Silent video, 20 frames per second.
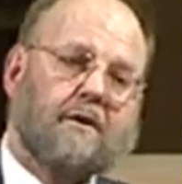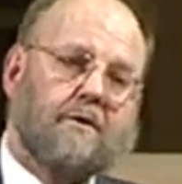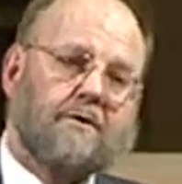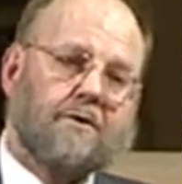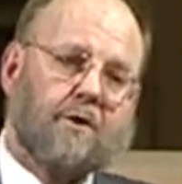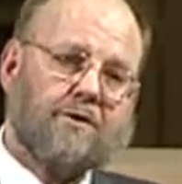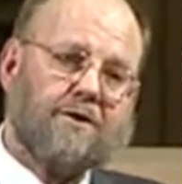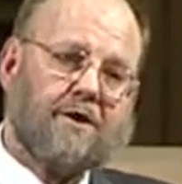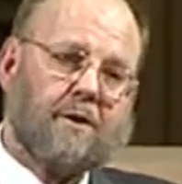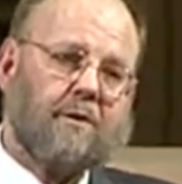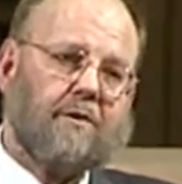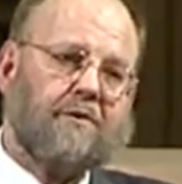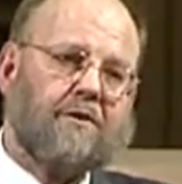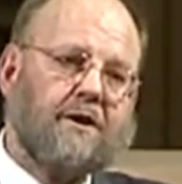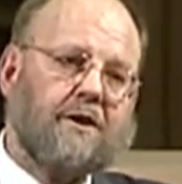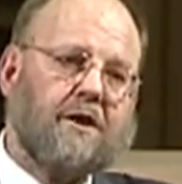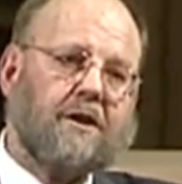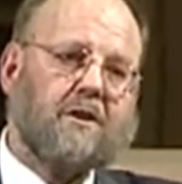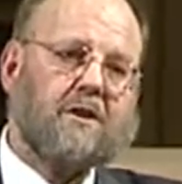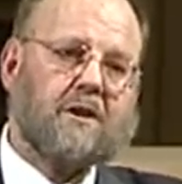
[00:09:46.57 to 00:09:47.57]
So some of
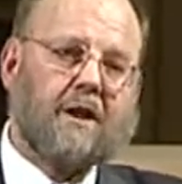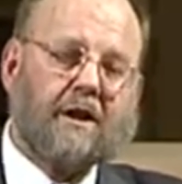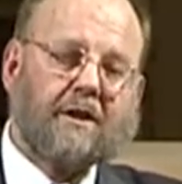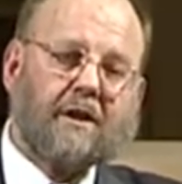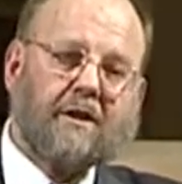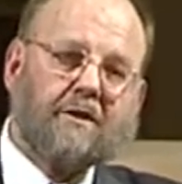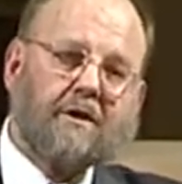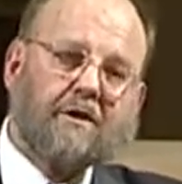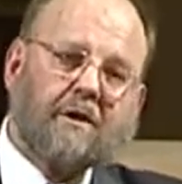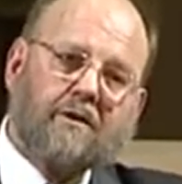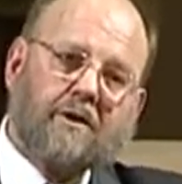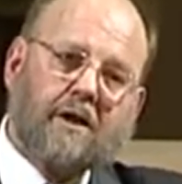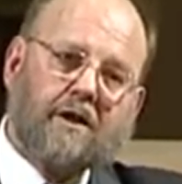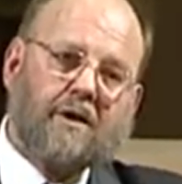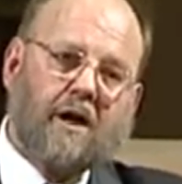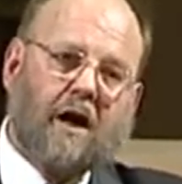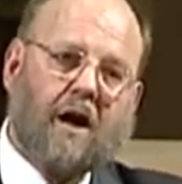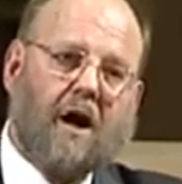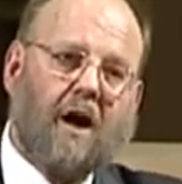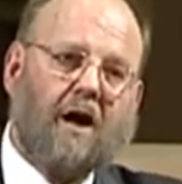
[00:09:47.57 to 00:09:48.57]
these, like in
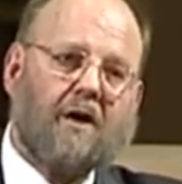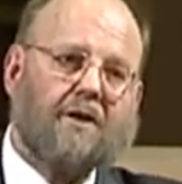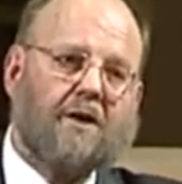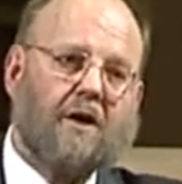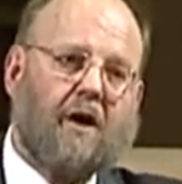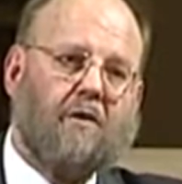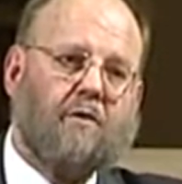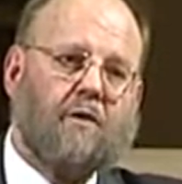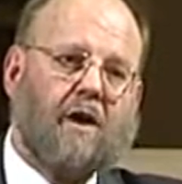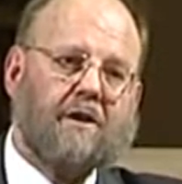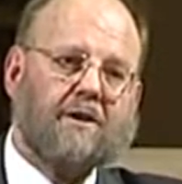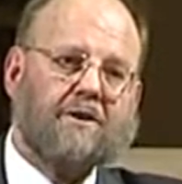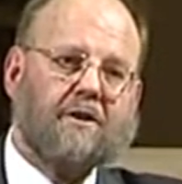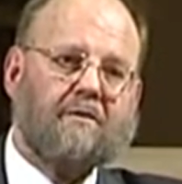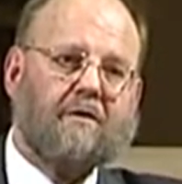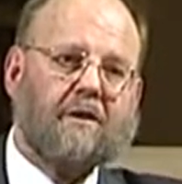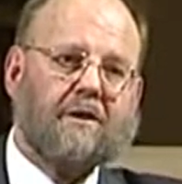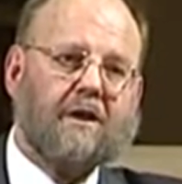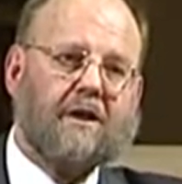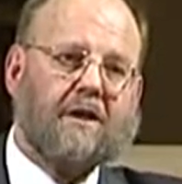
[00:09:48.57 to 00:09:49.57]
the heart, are
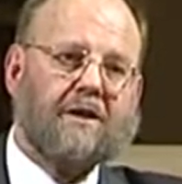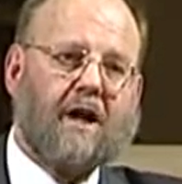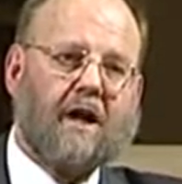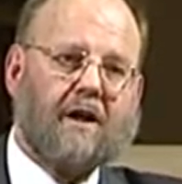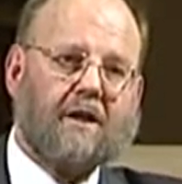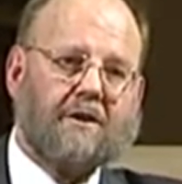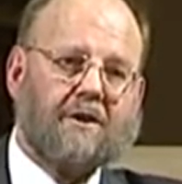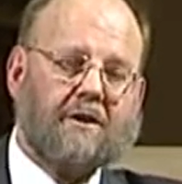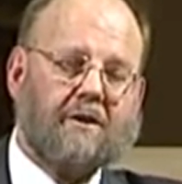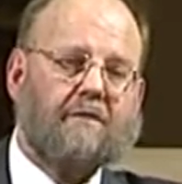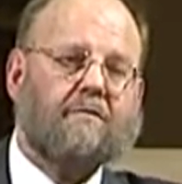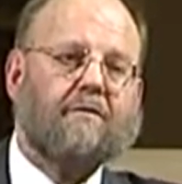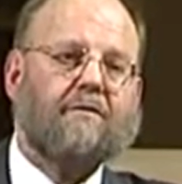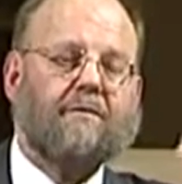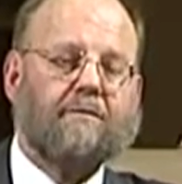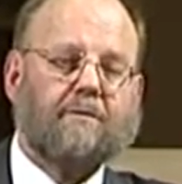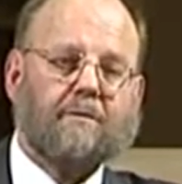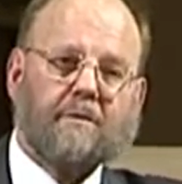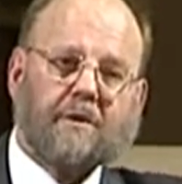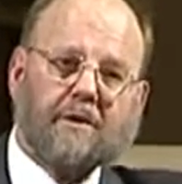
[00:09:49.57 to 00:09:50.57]
relatively inactive,
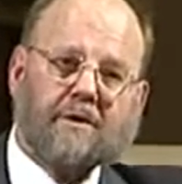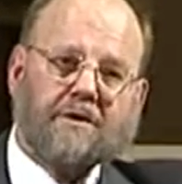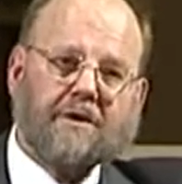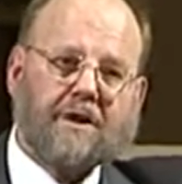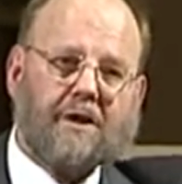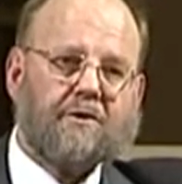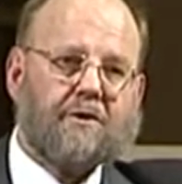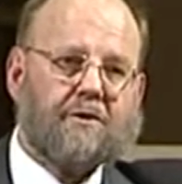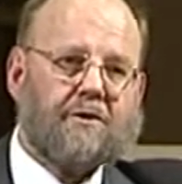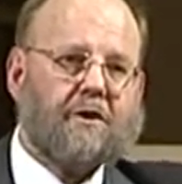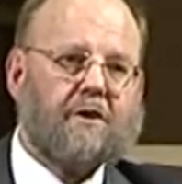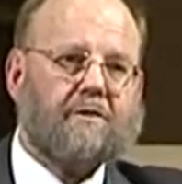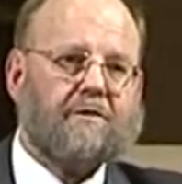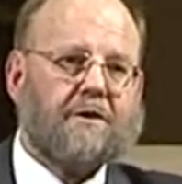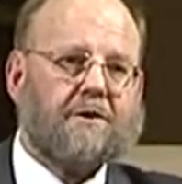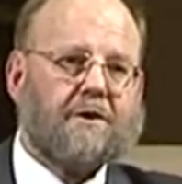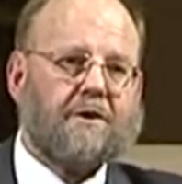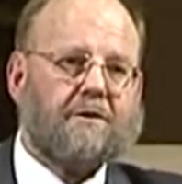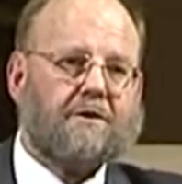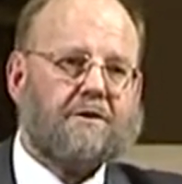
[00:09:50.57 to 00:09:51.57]
in the central
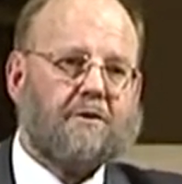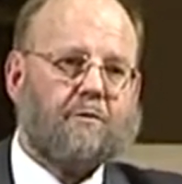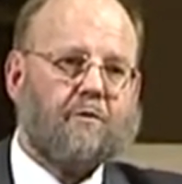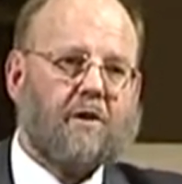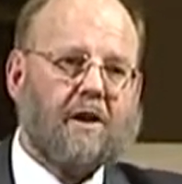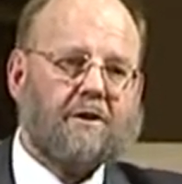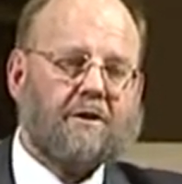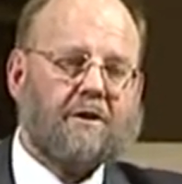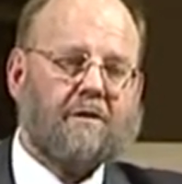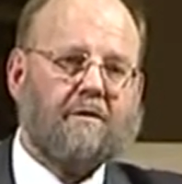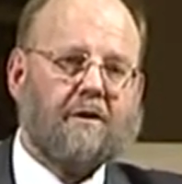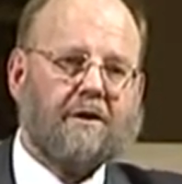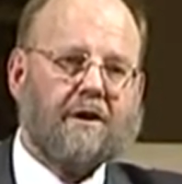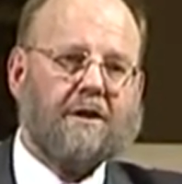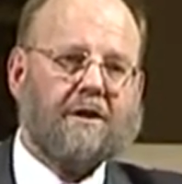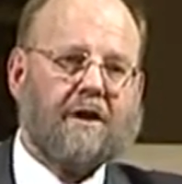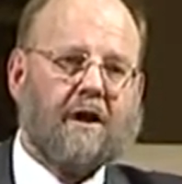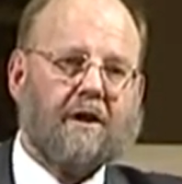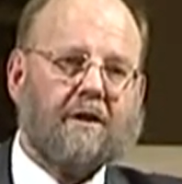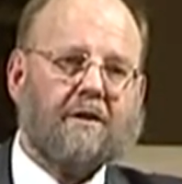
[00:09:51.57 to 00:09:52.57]
nervous system, relatively
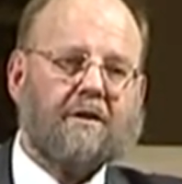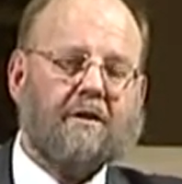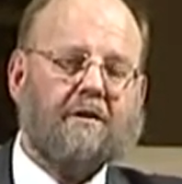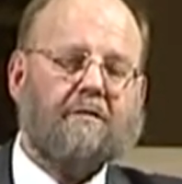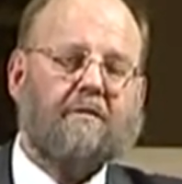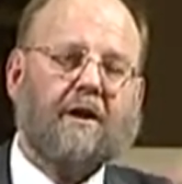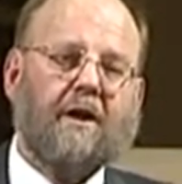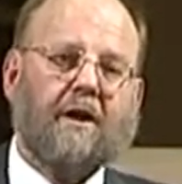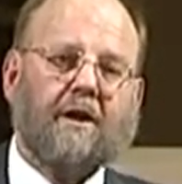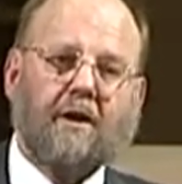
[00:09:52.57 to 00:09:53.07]
inactive.